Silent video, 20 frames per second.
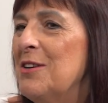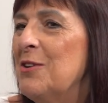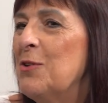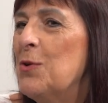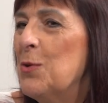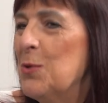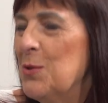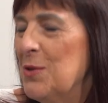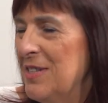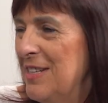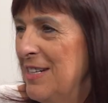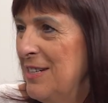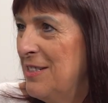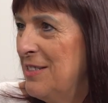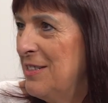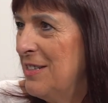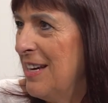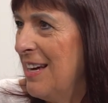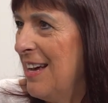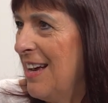calling
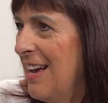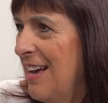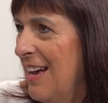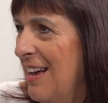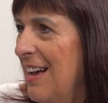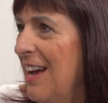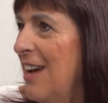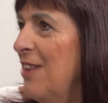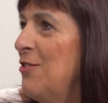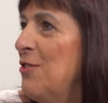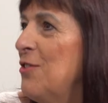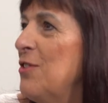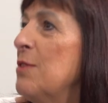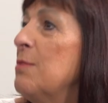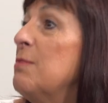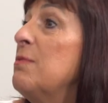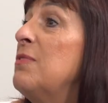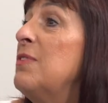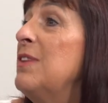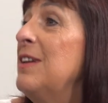it
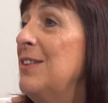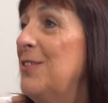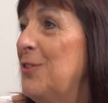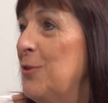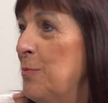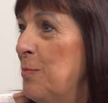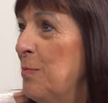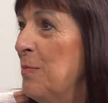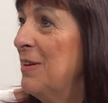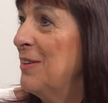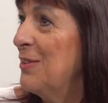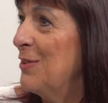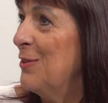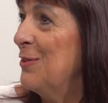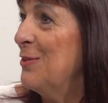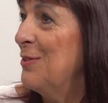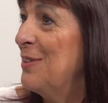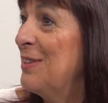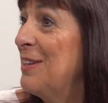Hydrotherm face-up massage,